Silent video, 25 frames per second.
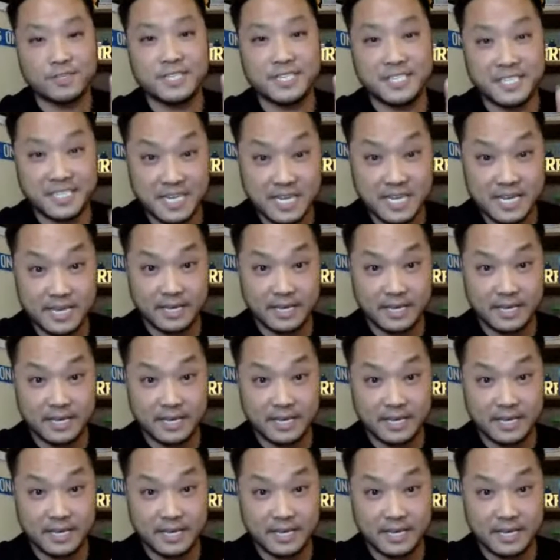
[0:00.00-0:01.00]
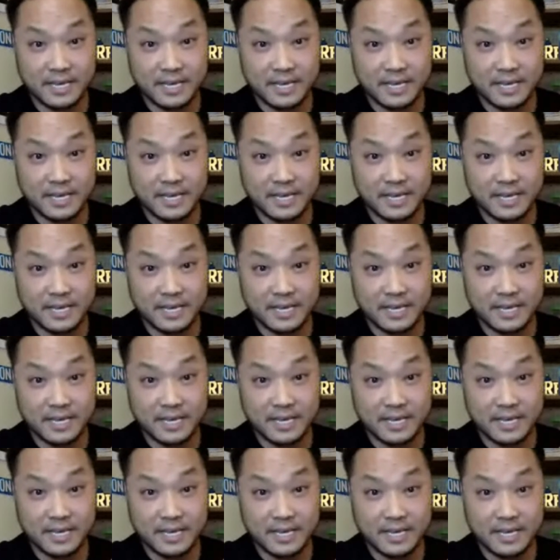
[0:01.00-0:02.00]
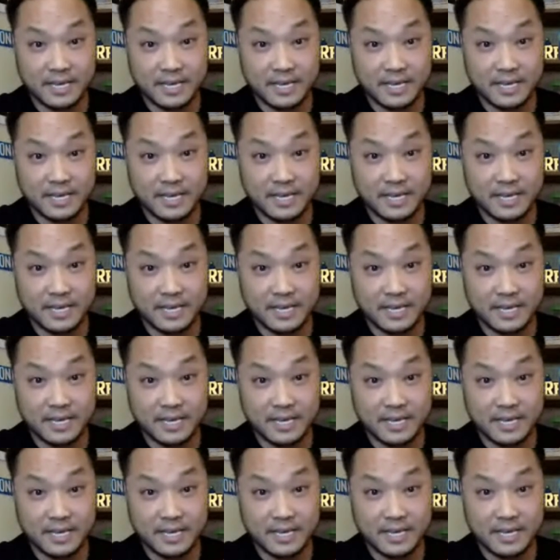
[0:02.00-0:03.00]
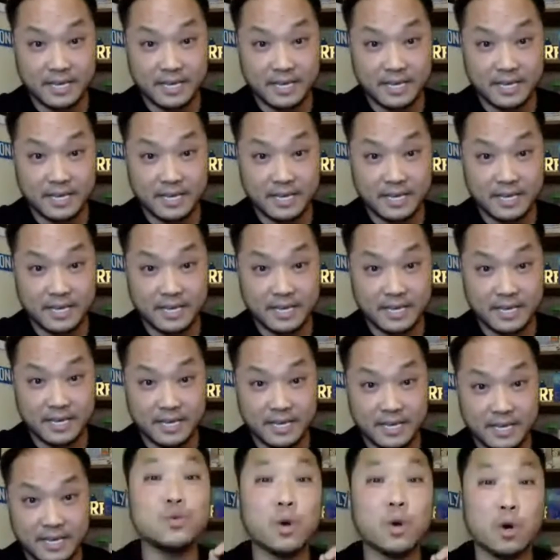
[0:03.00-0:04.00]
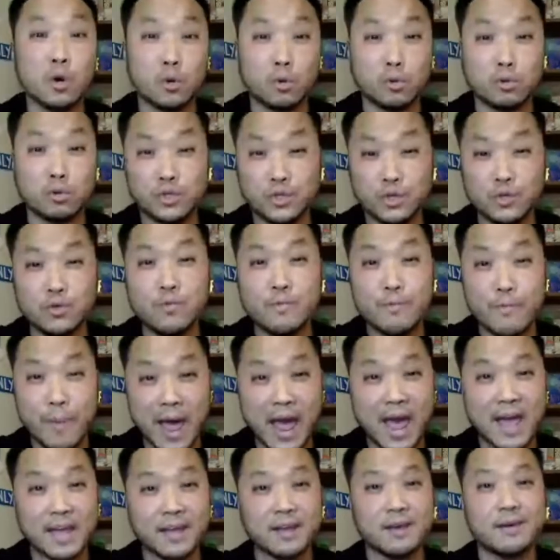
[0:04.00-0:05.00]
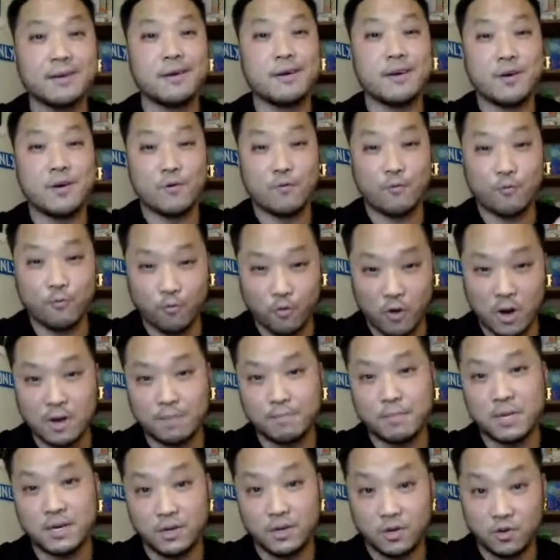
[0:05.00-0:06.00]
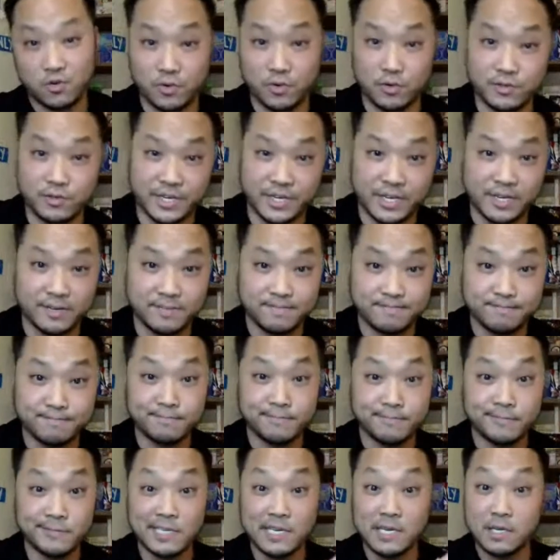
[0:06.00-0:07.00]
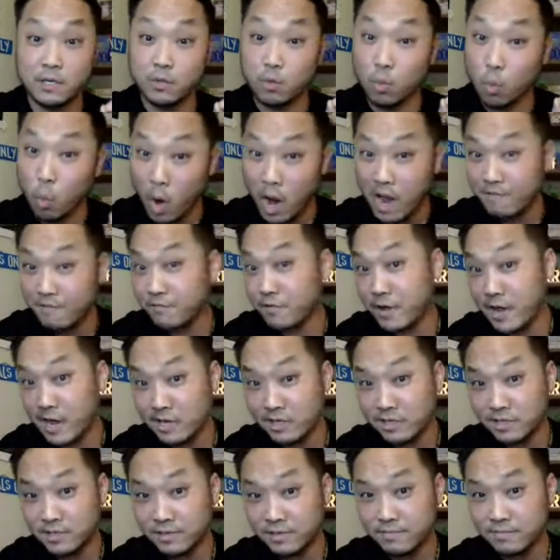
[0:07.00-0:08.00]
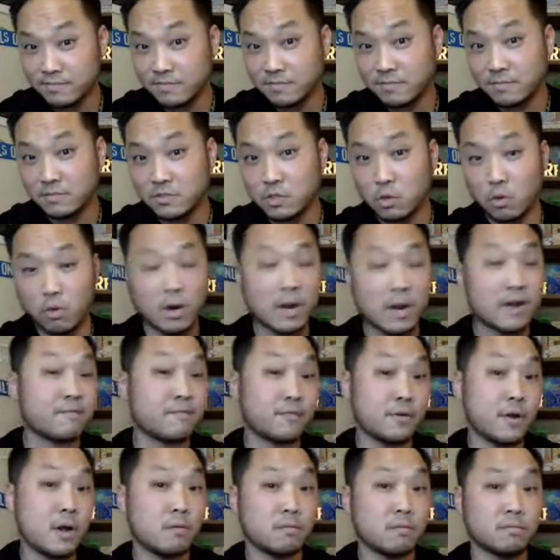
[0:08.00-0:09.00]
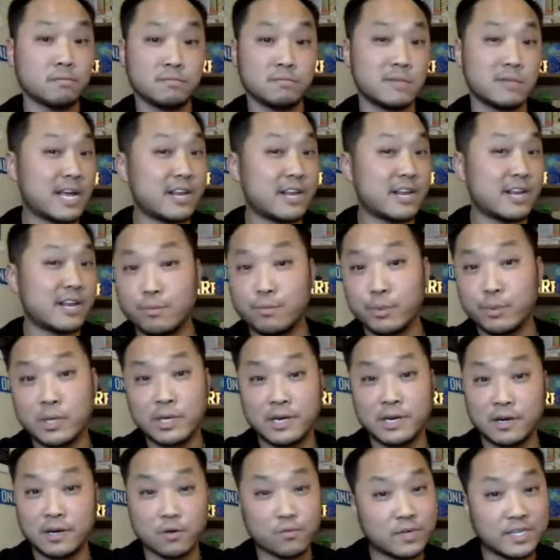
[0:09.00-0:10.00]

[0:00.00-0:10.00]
seeing come in 2024, is that going to hold you back from cruising? Y for yes or N for no. And you can put a